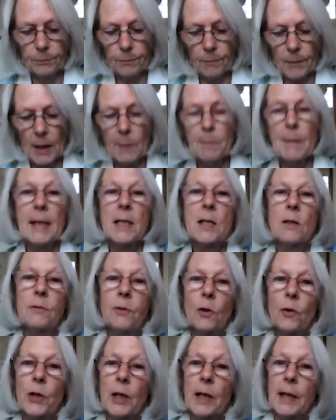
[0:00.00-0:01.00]

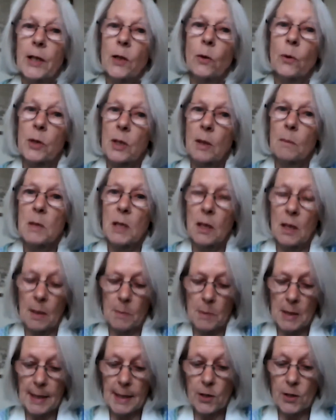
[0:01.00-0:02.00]
metaphorically or
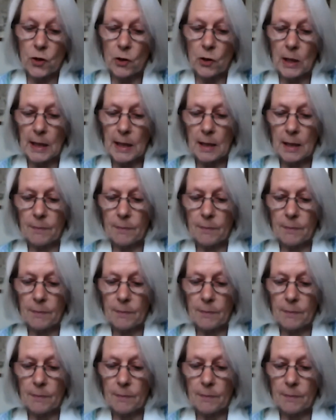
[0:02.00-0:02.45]
sometimes literally.